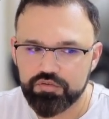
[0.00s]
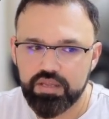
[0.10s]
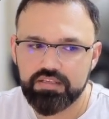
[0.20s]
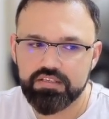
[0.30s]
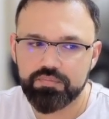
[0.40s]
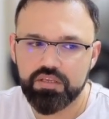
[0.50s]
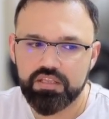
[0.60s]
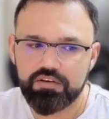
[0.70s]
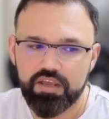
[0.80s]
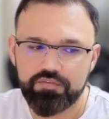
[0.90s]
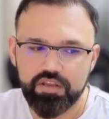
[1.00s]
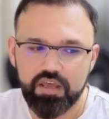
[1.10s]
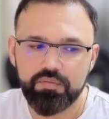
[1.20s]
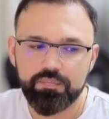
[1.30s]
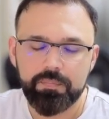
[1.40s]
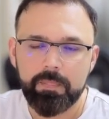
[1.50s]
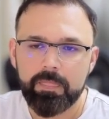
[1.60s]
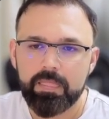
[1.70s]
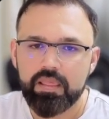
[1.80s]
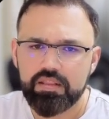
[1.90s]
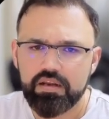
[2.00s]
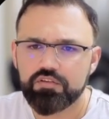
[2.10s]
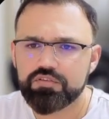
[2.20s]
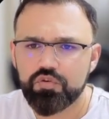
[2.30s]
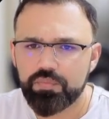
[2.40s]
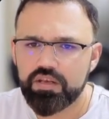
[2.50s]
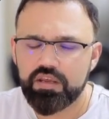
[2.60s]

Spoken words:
So that's something that I've done. There are so many